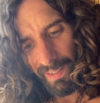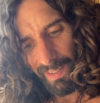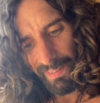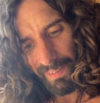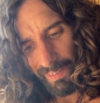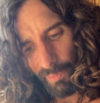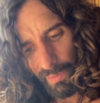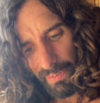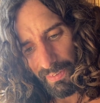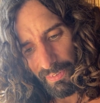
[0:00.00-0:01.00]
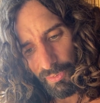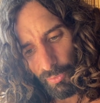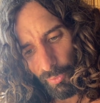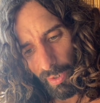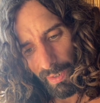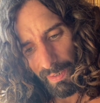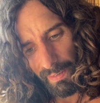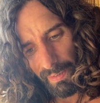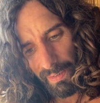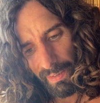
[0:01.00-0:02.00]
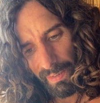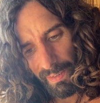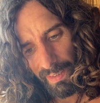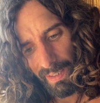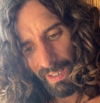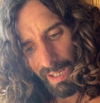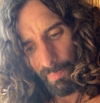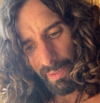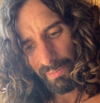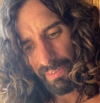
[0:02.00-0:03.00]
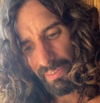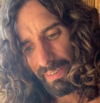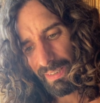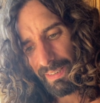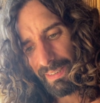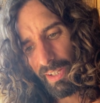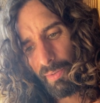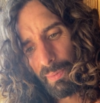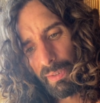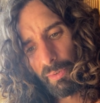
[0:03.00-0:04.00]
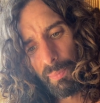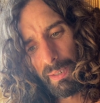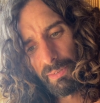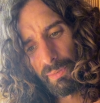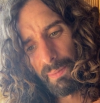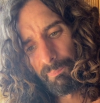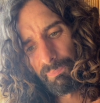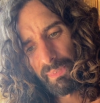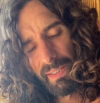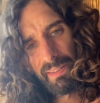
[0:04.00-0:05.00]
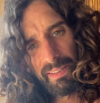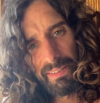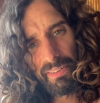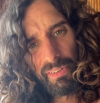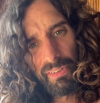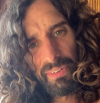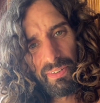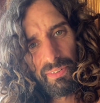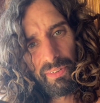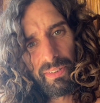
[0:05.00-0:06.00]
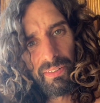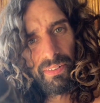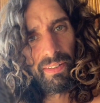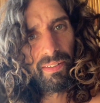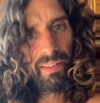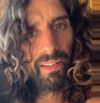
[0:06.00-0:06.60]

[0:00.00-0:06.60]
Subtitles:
I think once it's dried, I'll be able to just clean it up a little bit anyway. These gourds, as you can see,